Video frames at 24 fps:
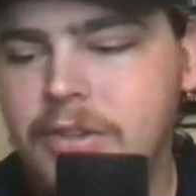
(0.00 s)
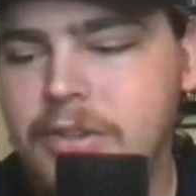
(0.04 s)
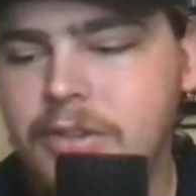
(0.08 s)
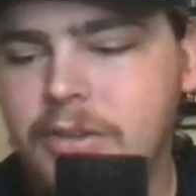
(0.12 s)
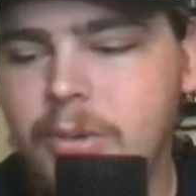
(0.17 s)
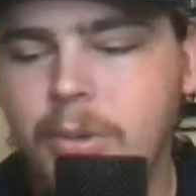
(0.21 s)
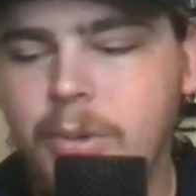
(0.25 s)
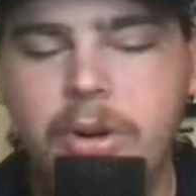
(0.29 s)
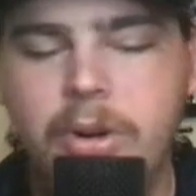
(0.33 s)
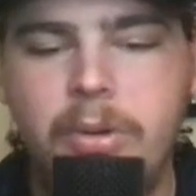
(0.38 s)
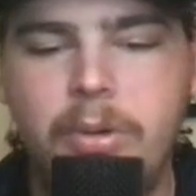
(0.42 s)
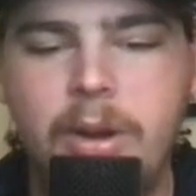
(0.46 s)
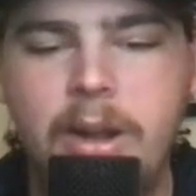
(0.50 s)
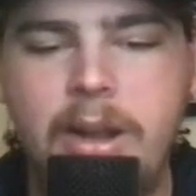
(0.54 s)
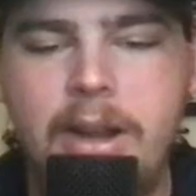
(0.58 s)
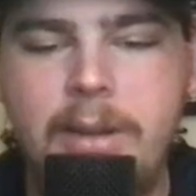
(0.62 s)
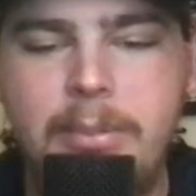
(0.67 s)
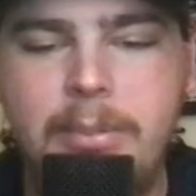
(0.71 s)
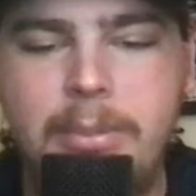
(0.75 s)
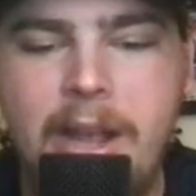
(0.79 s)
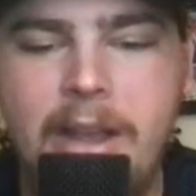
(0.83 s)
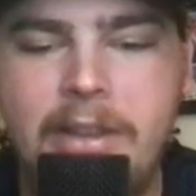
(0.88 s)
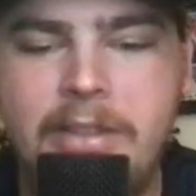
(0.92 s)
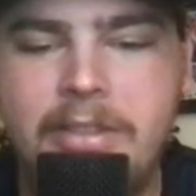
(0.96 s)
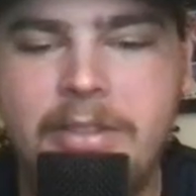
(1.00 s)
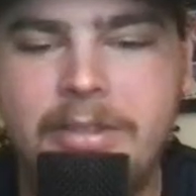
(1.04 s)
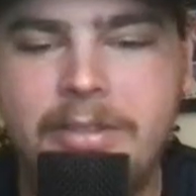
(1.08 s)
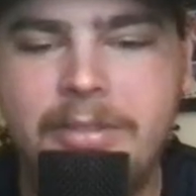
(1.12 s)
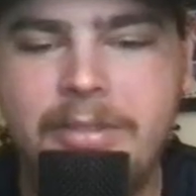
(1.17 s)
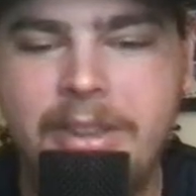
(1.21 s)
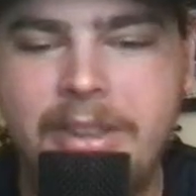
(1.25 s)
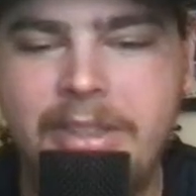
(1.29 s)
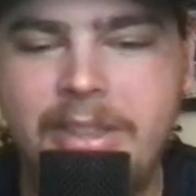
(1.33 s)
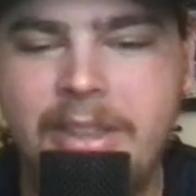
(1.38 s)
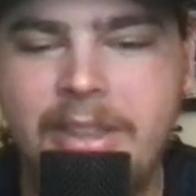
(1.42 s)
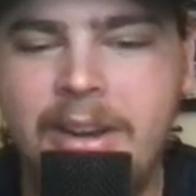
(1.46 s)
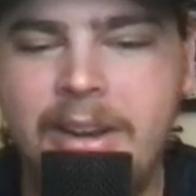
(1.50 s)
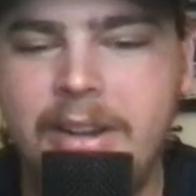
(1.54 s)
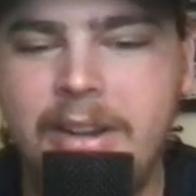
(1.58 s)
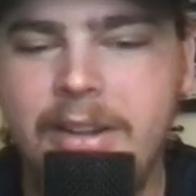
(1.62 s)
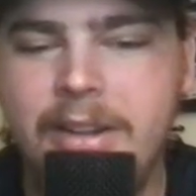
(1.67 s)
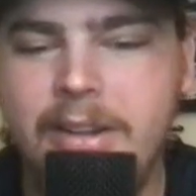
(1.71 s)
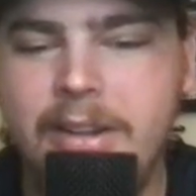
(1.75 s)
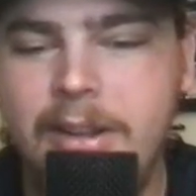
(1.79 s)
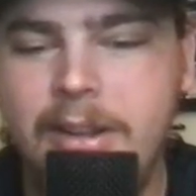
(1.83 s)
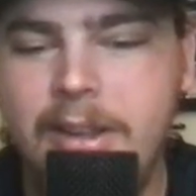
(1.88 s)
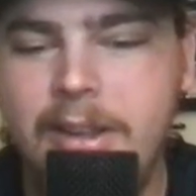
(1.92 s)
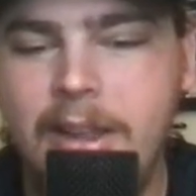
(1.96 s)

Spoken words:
scored a run past the 5th inning,